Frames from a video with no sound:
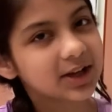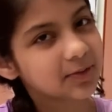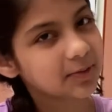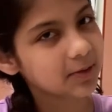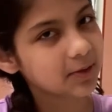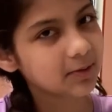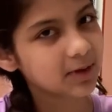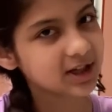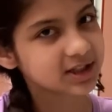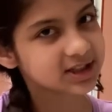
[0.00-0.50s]
you
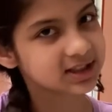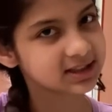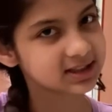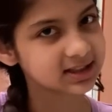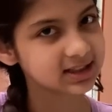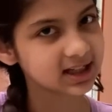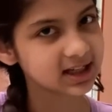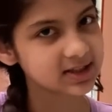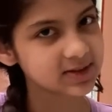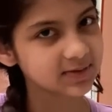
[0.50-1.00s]
for watching
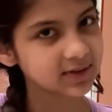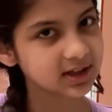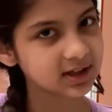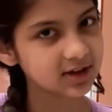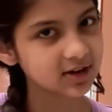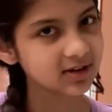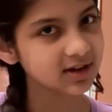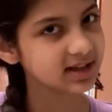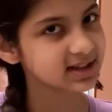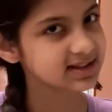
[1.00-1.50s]
today's video
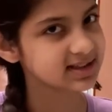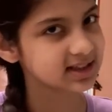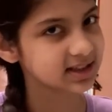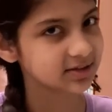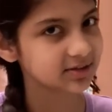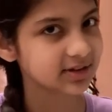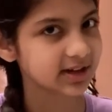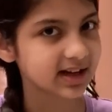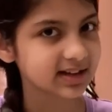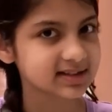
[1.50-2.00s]
and see
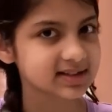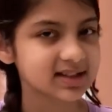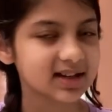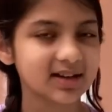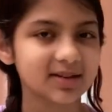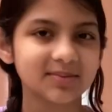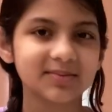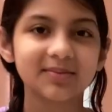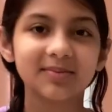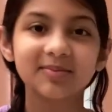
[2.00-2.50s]
you next
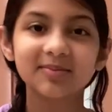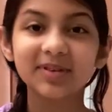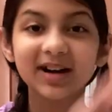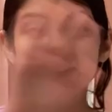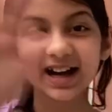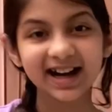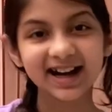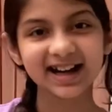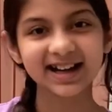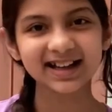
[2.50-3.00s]
time.
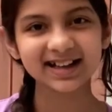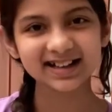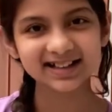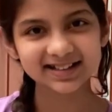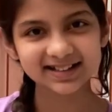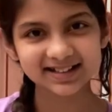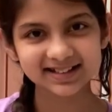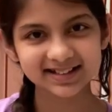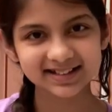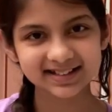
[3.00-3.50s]
Bye!